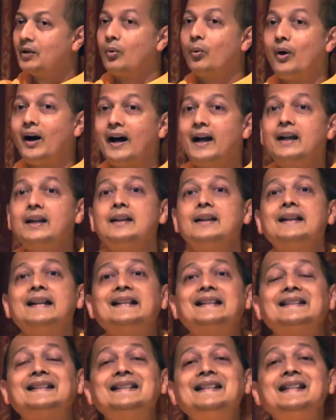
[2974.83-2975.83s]
Why?
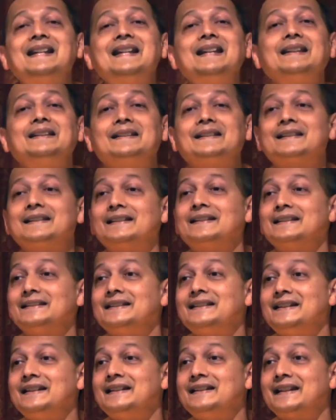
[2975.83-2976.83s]
Seeing, this is
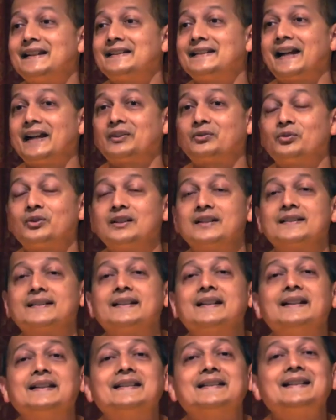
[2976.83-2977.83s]
his exact
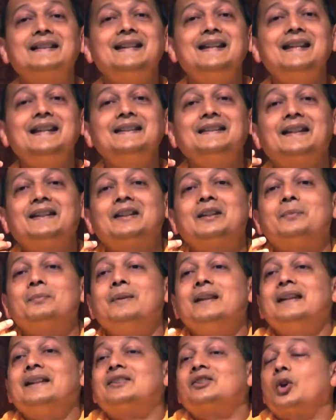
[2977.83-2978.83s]
words, seeing that it
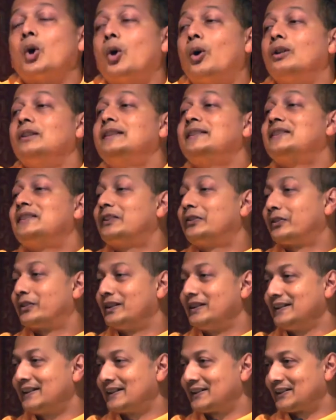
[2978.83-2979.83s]
makes all this
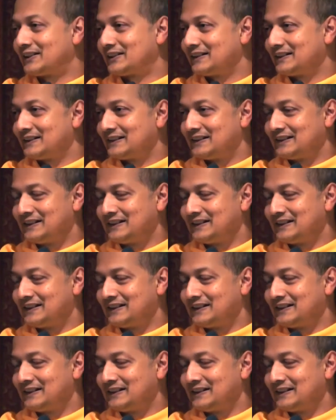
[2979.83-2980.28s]
difference.